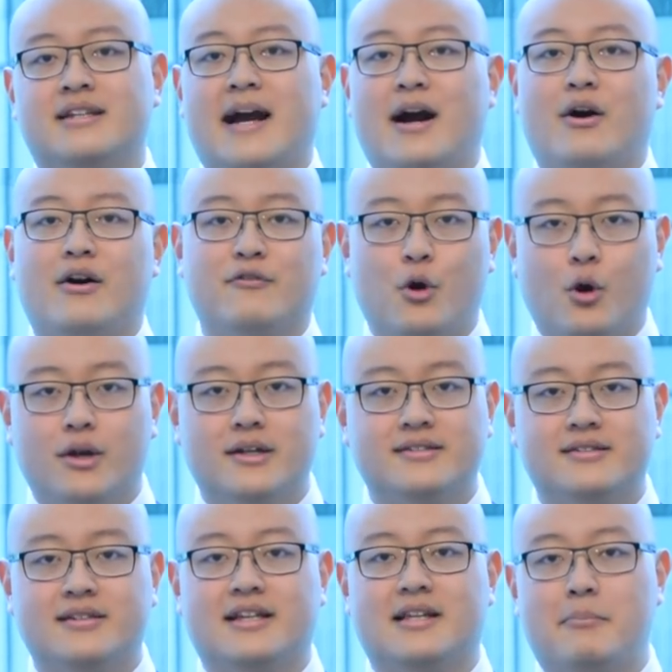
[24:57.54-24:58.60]
Now, of
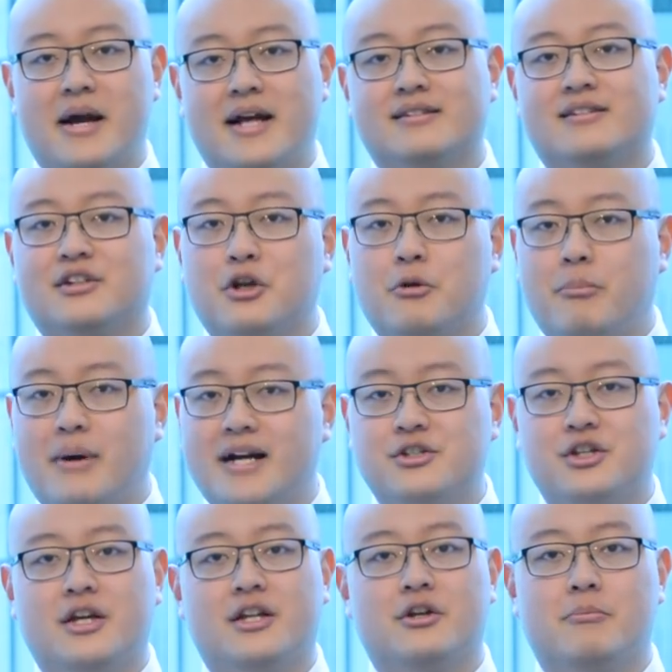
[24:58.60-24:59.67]
course, it depends on your
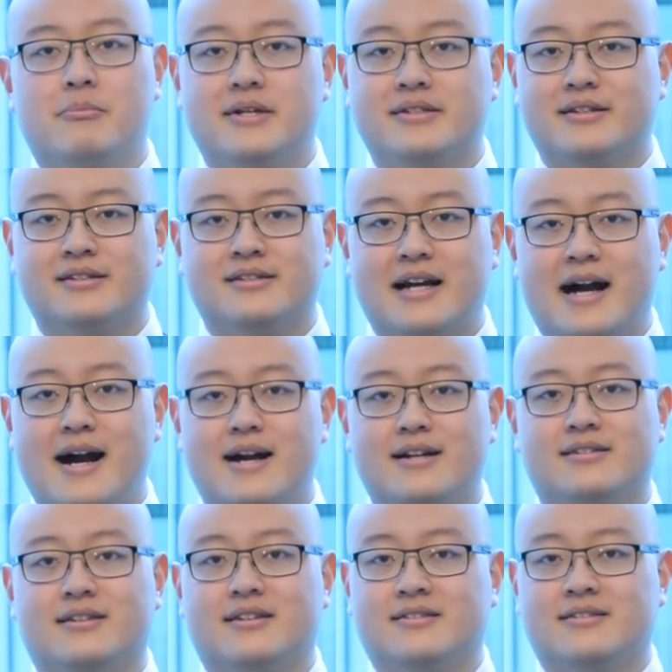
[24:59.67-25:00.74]
budget, your business
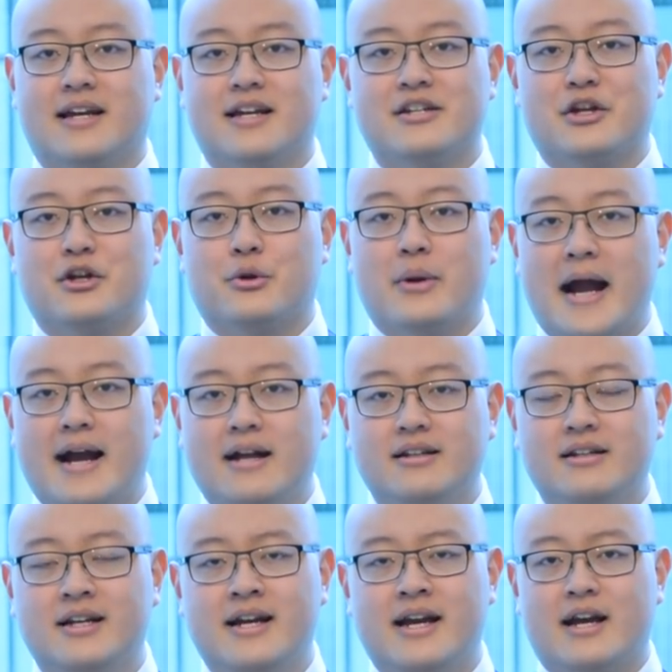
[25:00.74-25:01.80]
size, and the stage that you're
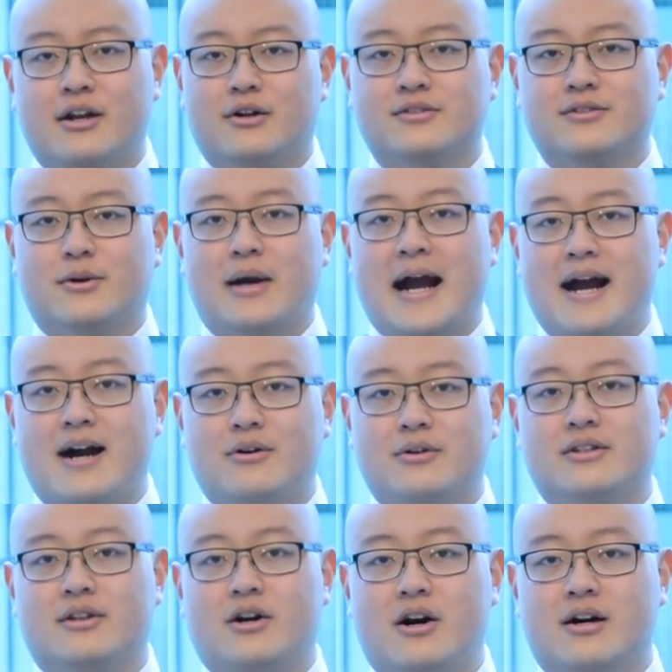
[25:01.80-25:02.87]
at, and also how
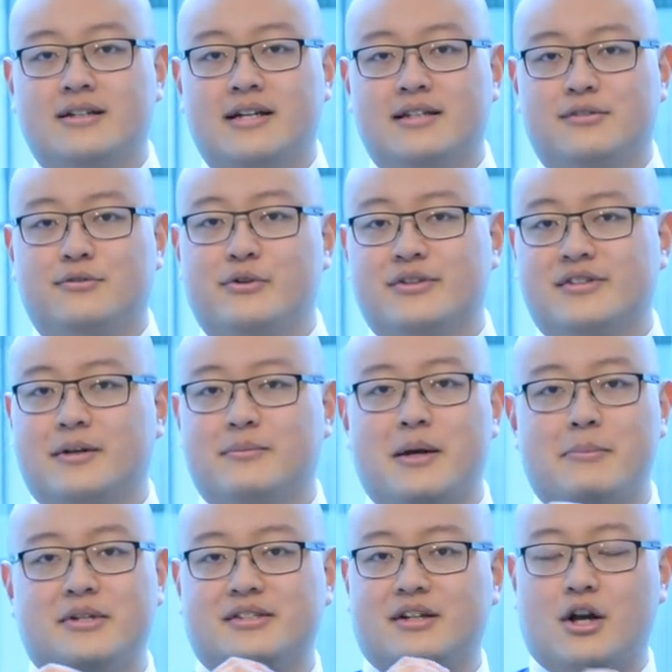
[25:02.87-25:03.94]
long it takes for you to set up
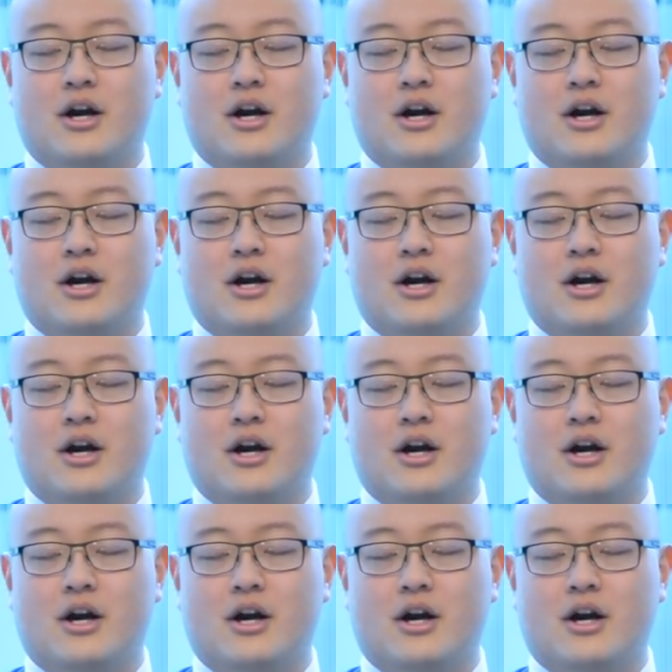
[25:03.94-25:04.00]
that piece of